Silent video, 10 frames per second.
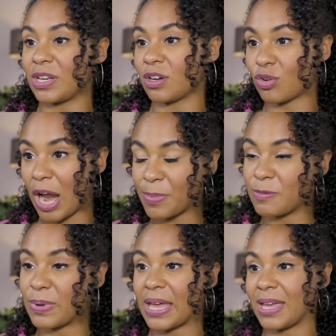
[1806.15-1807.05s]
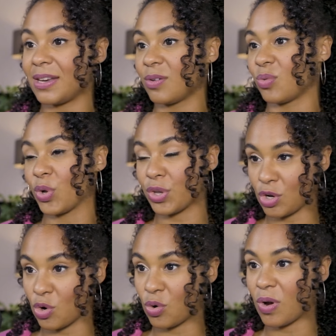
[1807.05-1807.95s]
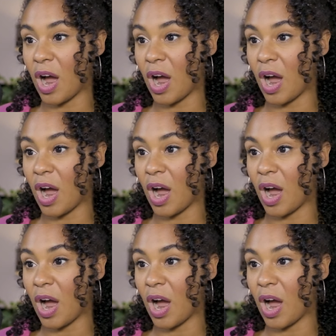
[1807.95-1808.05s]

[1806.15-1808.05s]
a crappy bed with no yeah.